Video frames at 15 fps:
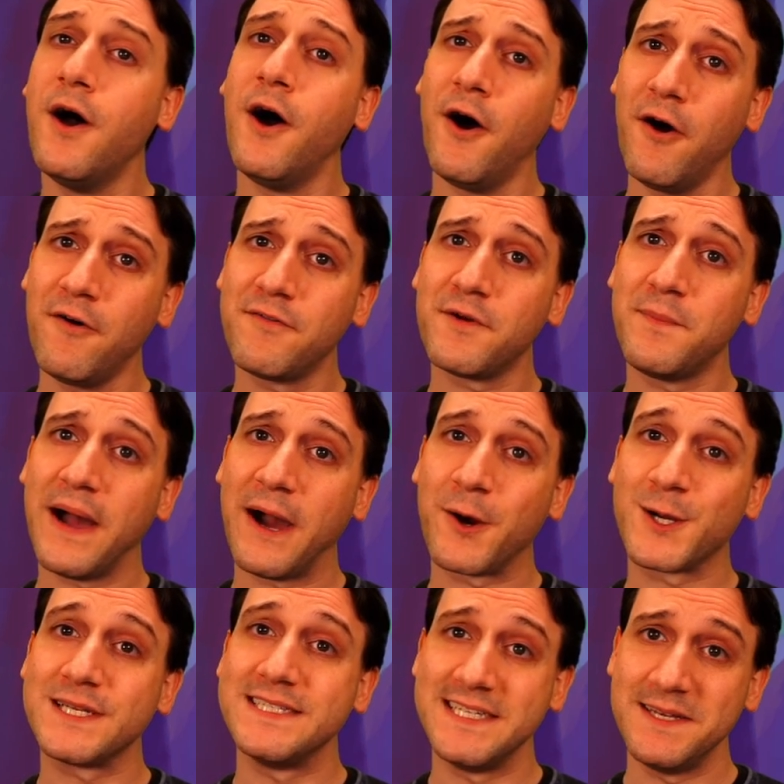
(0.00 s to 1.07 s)

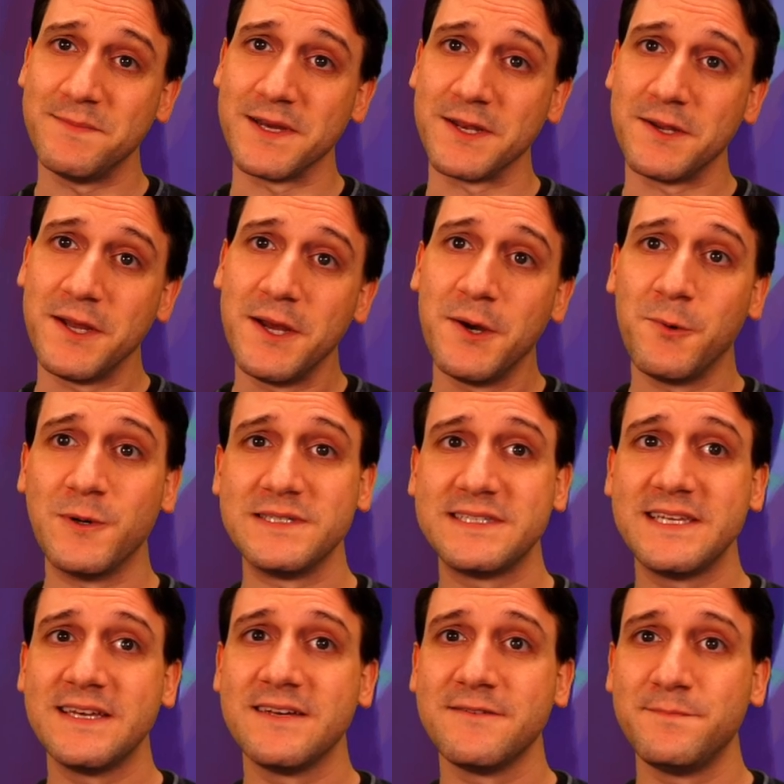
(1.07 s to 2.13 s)
overpowered demon once
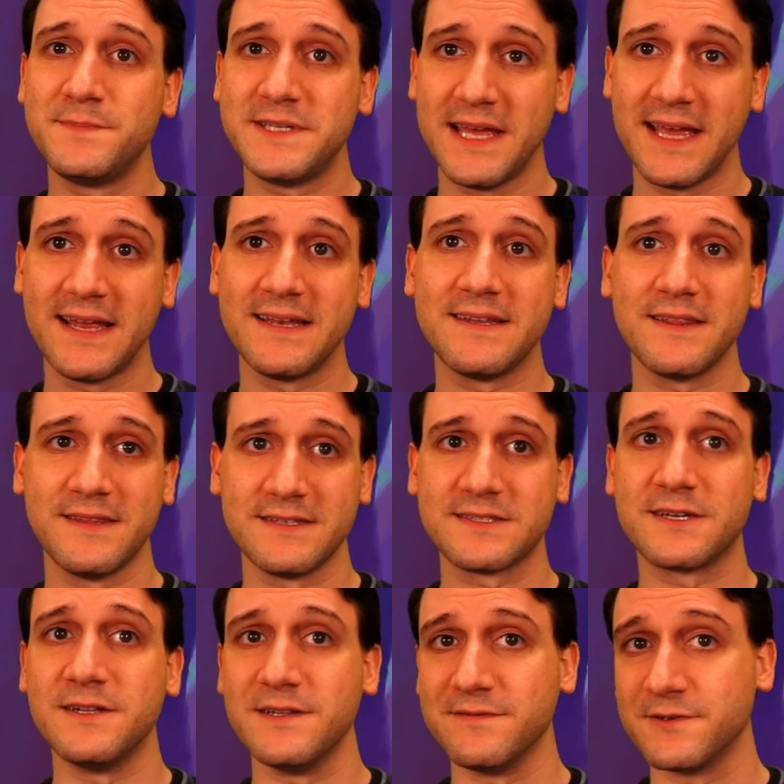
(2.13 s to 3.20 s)
he obtained the
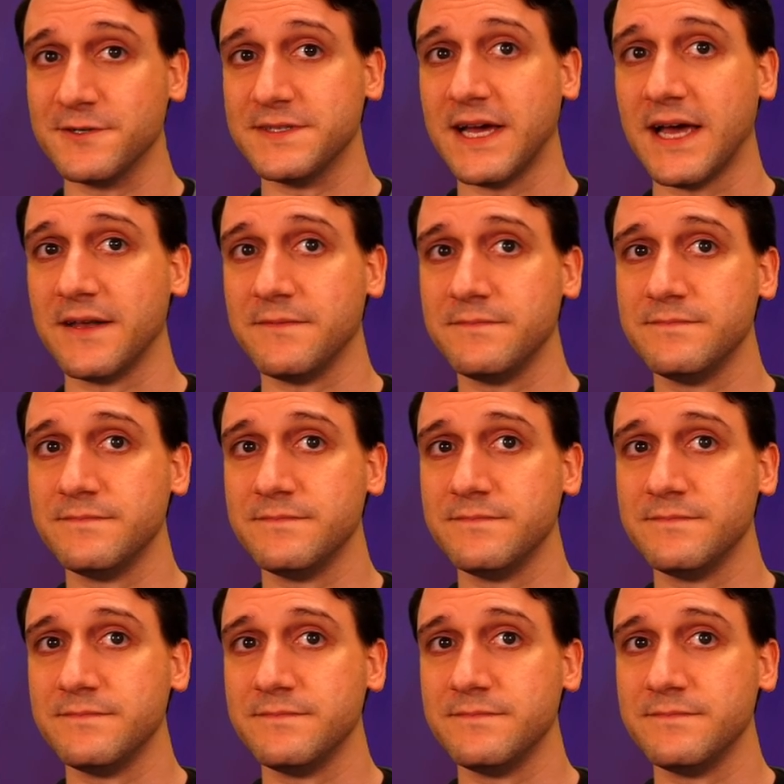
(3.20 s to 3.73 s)
Skull of Gul'dan.